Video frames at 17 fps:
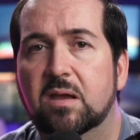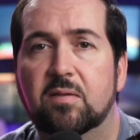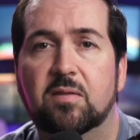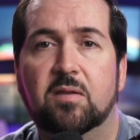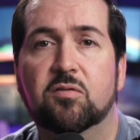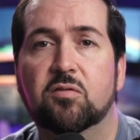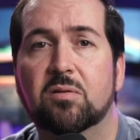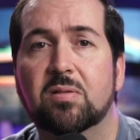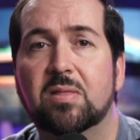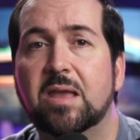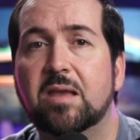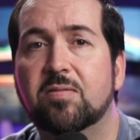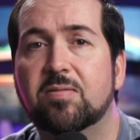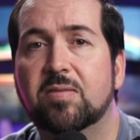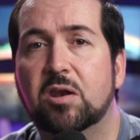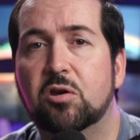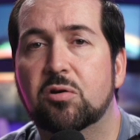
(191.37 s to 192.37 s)
These are
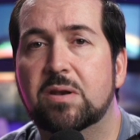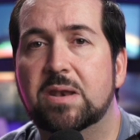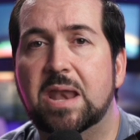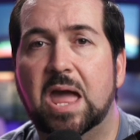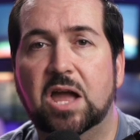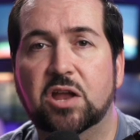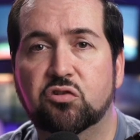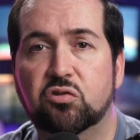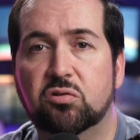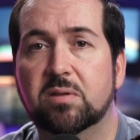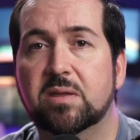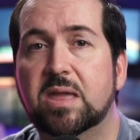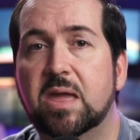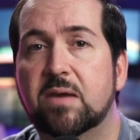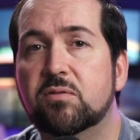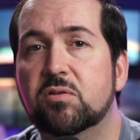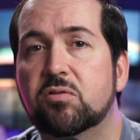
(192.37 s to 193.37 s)
links that are naturally
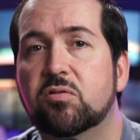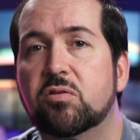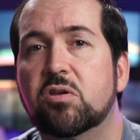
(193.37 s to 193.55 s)
given to